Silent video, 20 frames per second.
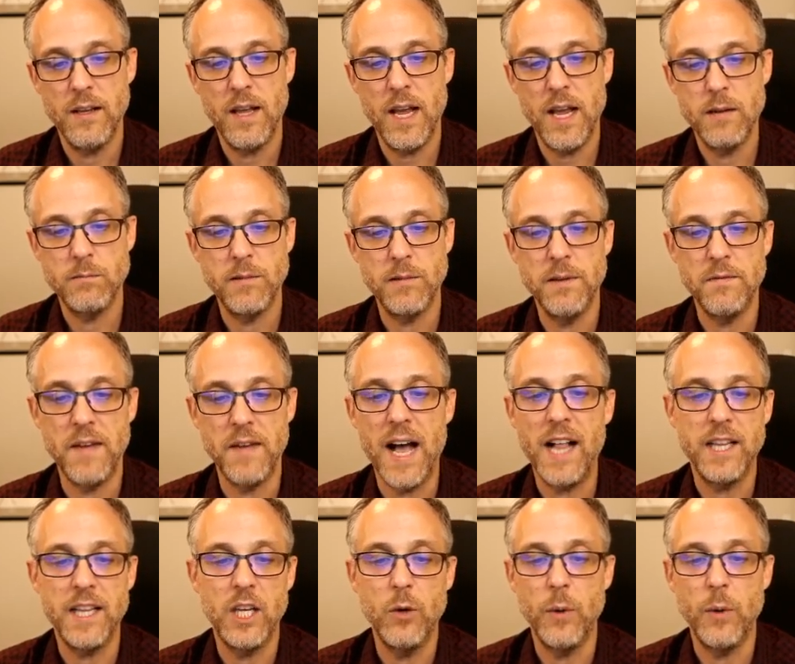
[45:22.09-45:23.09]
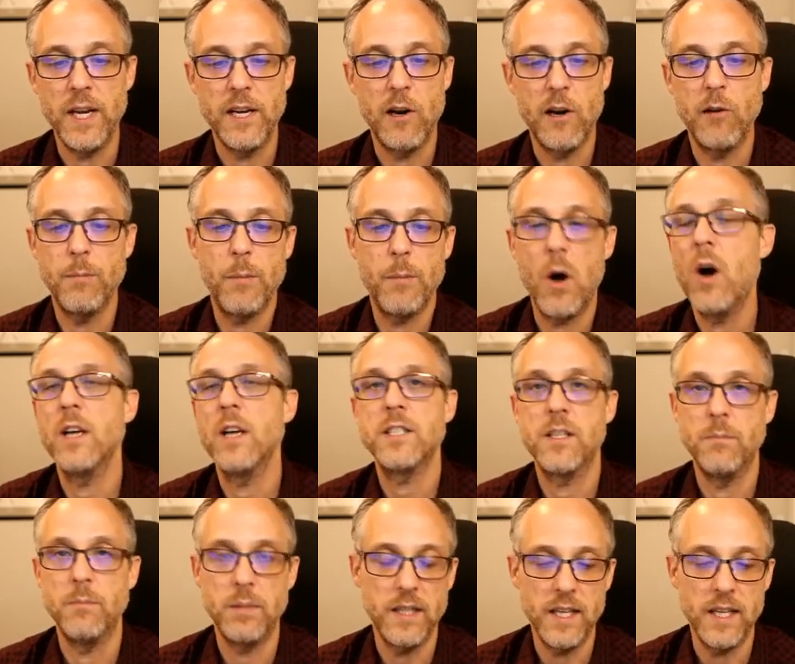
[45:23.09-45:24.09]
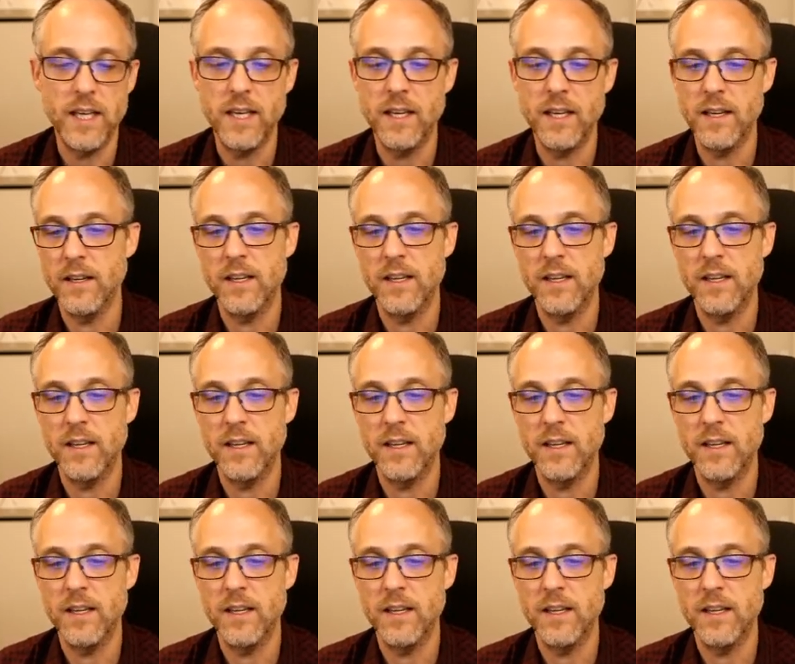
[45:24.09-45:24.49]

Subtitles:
every value in our possibly